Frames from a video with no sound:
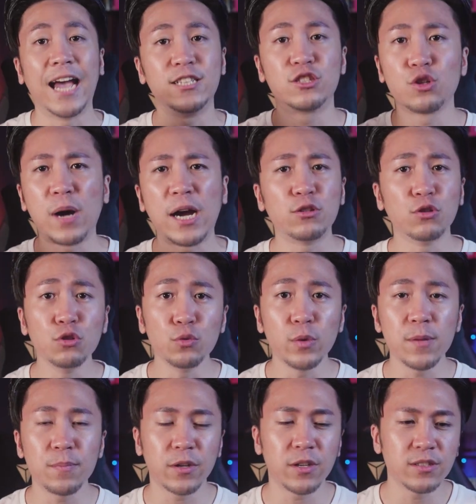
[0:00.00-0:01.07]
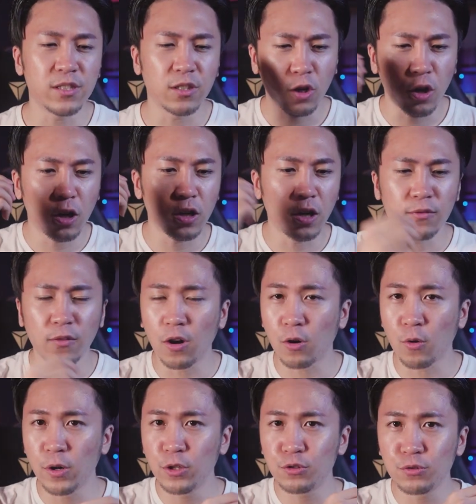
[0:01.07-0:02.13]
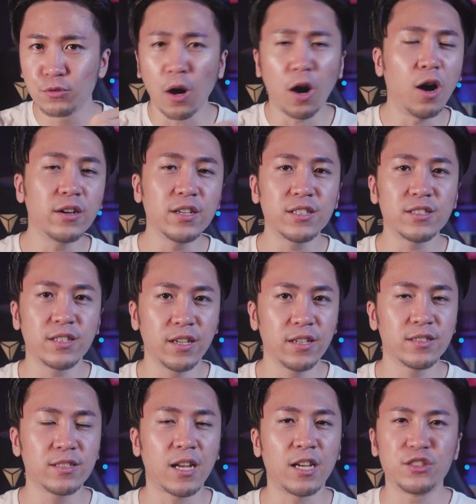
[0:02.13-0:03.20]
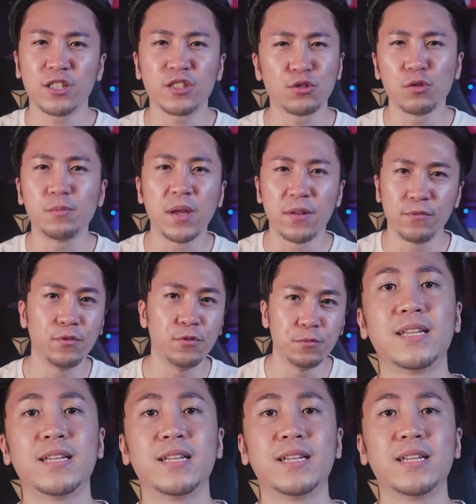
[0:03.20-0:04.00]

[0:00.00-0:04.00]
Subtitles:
And so I don't do it because the thought of going through all these things are just so painful.